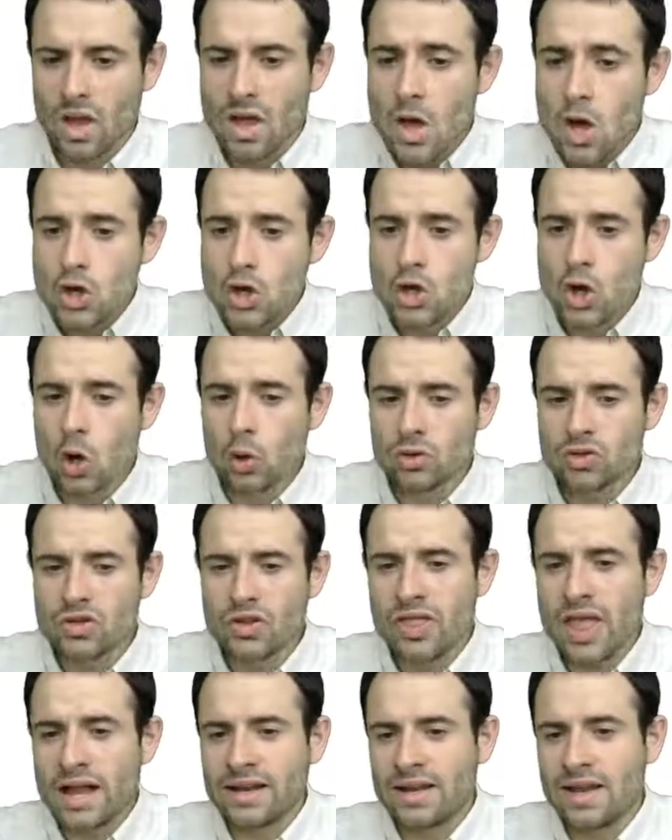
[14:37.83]
Note
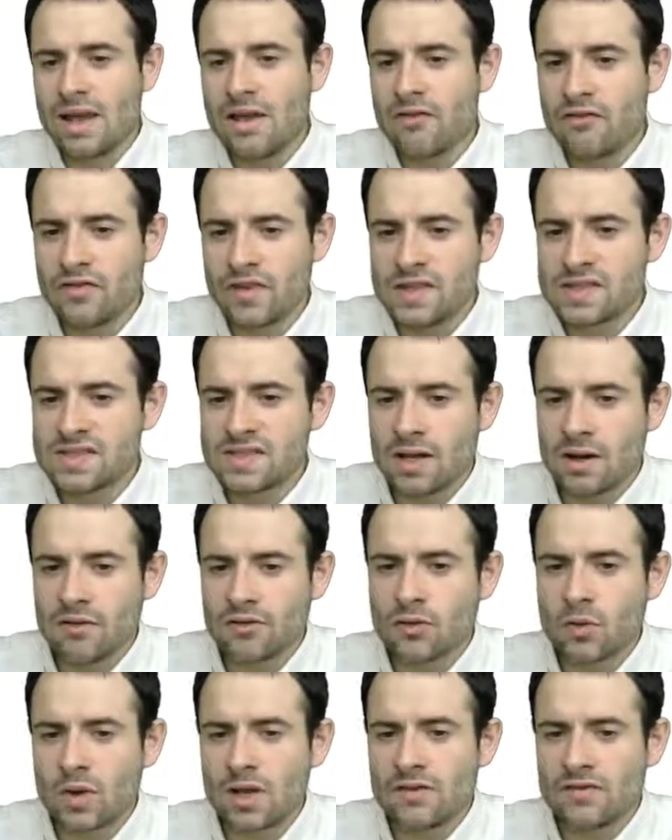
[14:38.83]
that if instead of
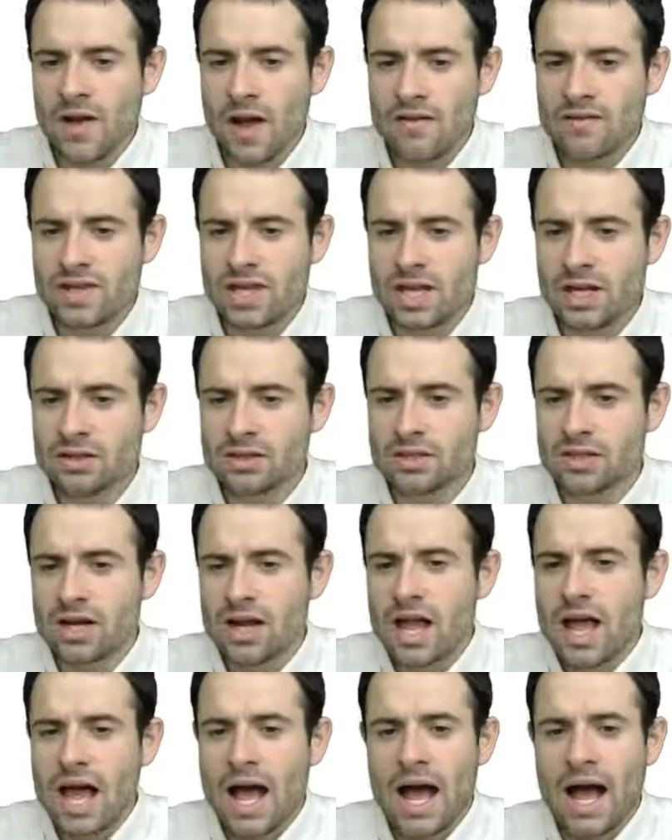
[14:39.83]
25 here,
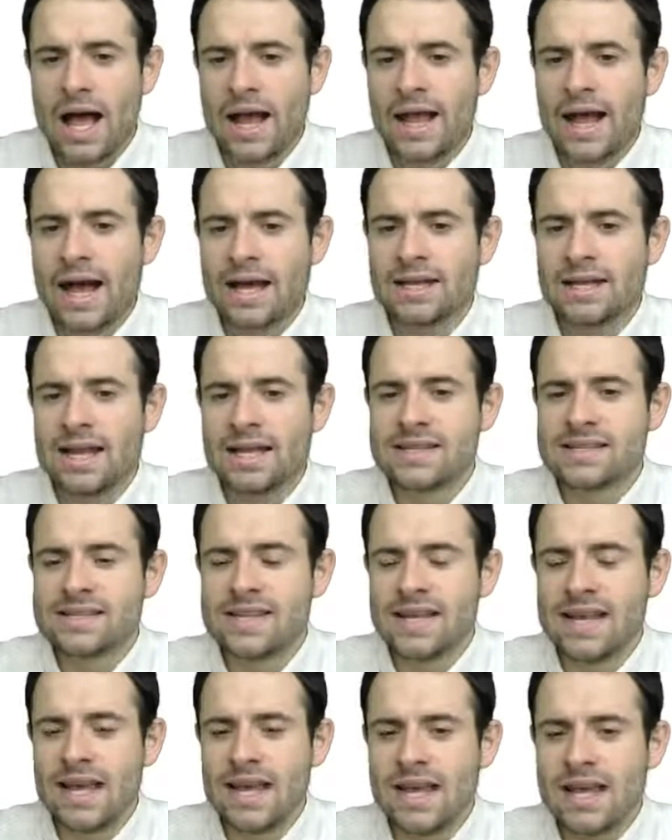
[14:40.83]
I had, let's
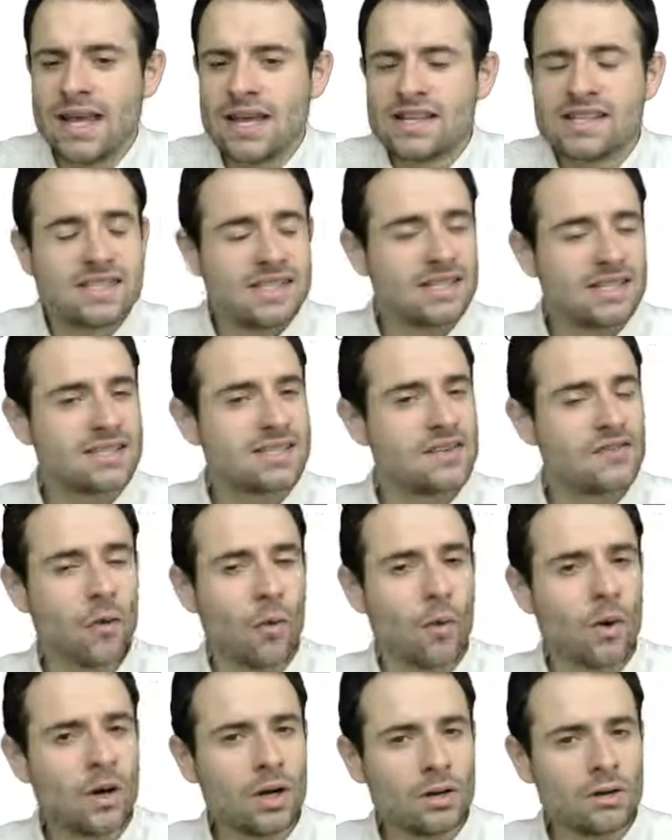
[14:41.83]
say,
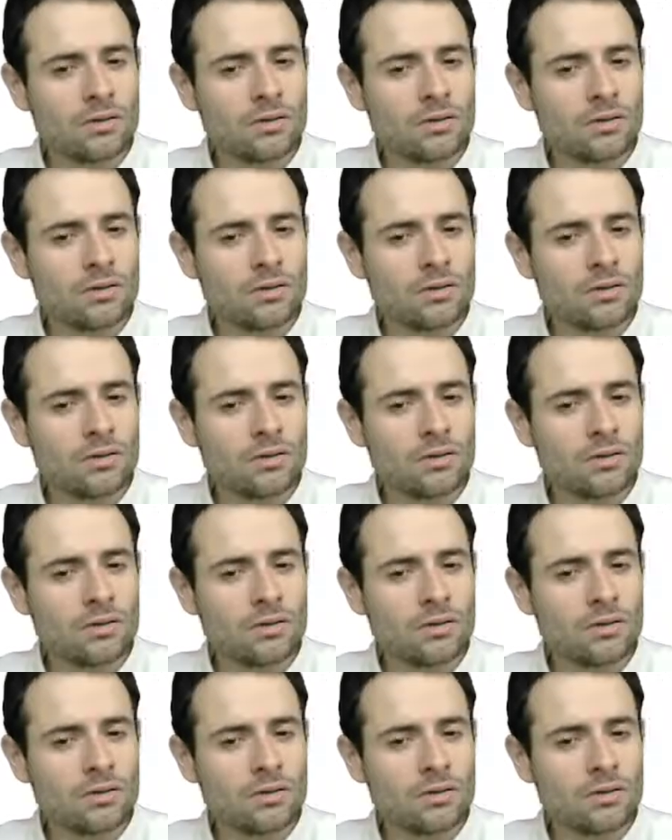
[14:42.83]
64,